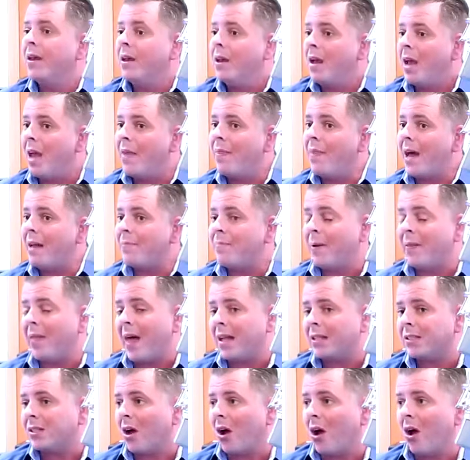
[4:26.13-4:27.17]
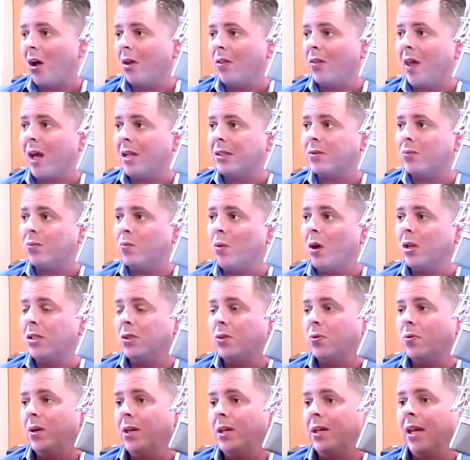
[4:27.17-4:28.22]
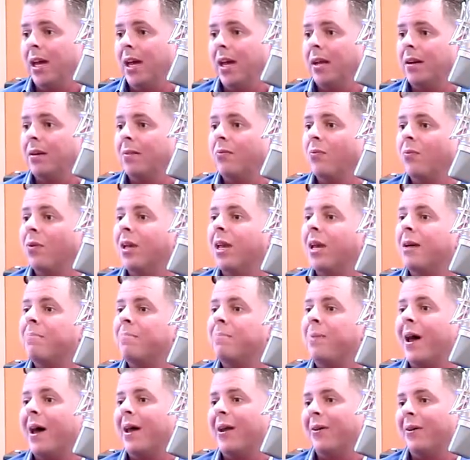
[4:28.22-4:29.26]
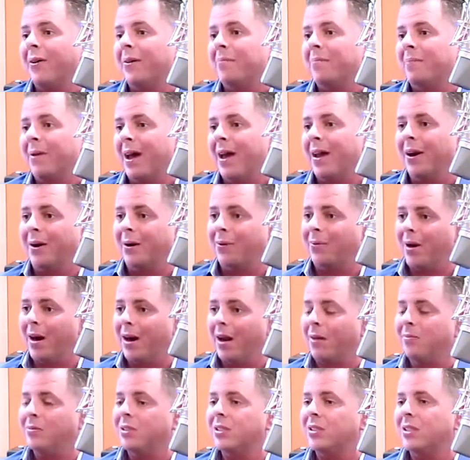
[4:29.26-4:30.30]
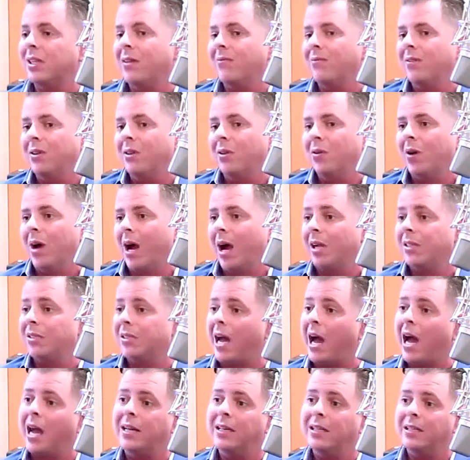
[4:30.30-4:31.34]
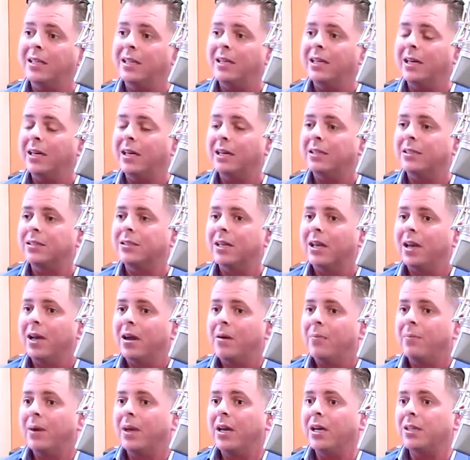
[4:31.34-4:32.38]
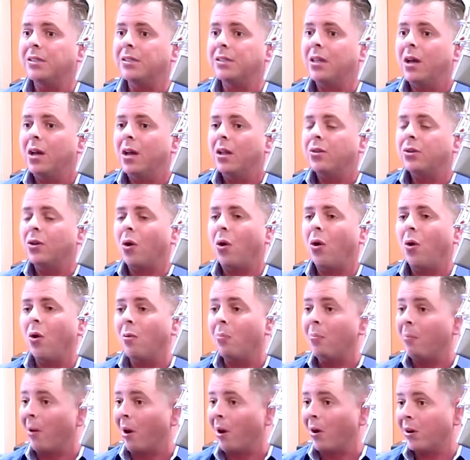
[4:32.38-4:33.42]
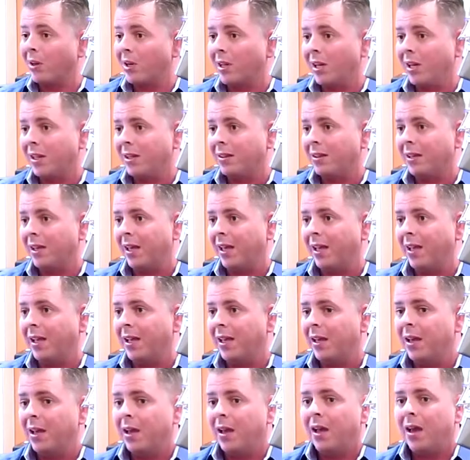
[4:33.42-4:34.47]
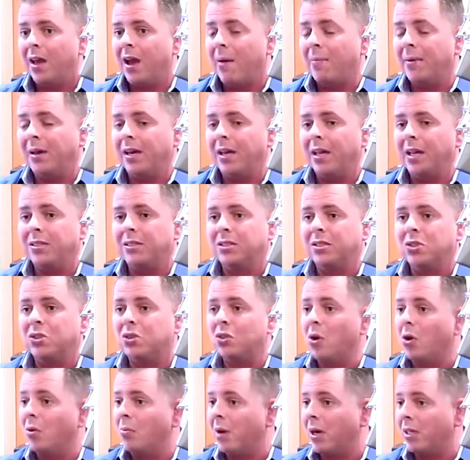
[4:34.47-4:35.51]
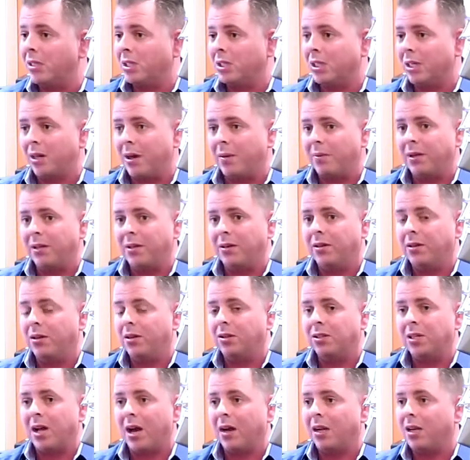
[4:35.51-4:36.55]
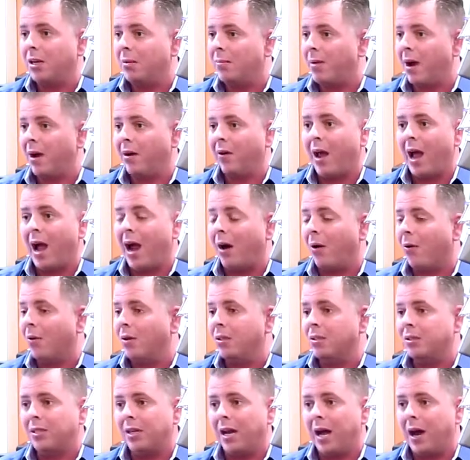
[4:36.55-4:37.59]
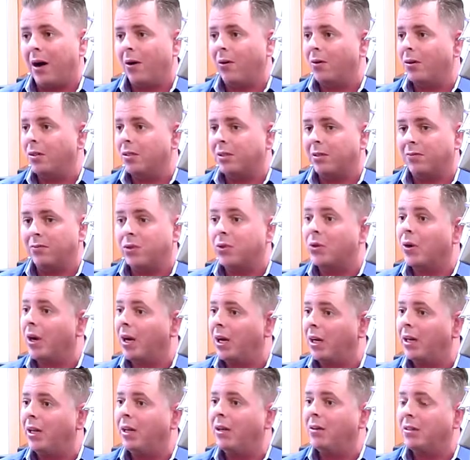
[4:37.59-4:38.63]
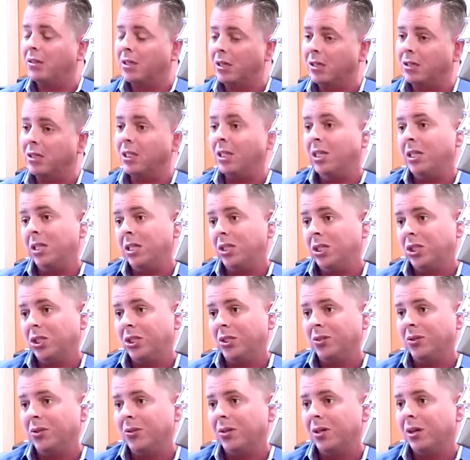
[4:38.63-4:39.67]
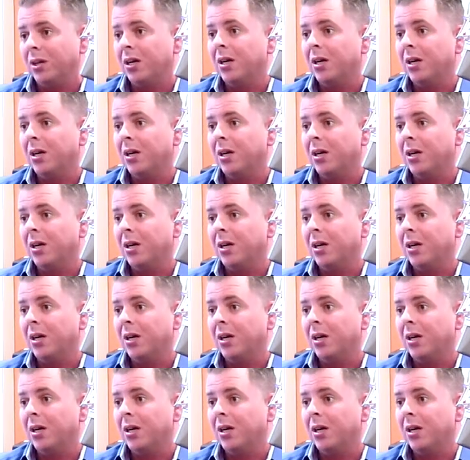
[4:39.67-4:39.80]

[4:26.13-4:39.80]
And that's once we get better and better, right? I'm just giving you guys ideas, because the whole marketing thing, it's so much. You're talking about hours and hours of training to teach you